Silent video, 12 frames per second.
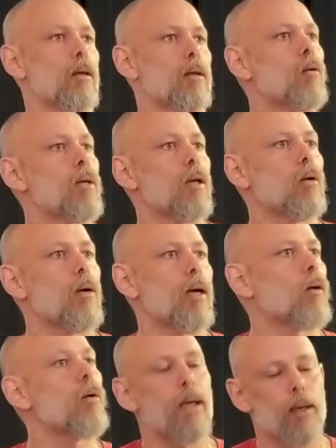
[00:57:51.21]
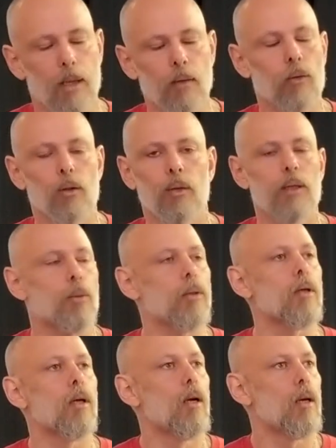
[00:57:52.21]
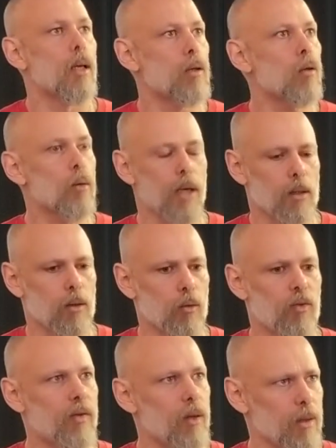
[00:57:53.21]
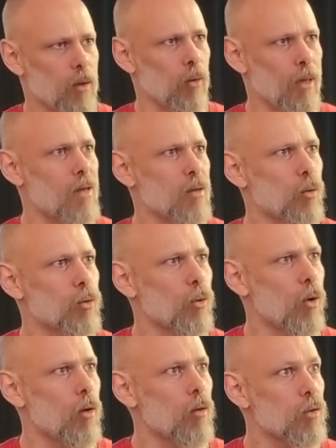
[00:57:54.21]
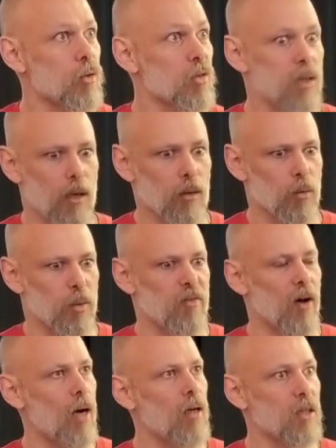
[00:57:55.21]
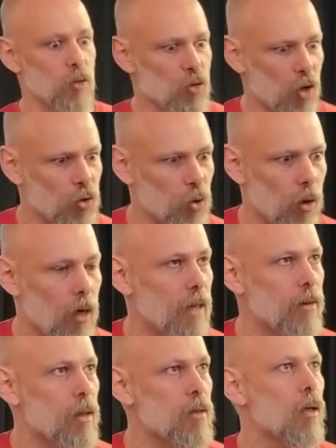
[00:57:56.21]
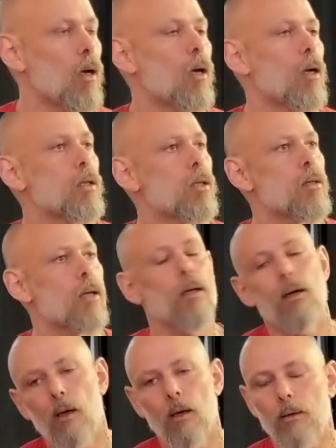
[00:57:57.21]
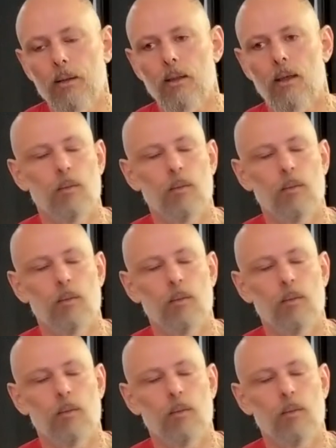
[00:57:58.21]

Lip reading: They'll go like, okay, I don't agree, but, like you feel like you're an asshole to her because you're starting to be violent and you talk to her like this and she's like, all right,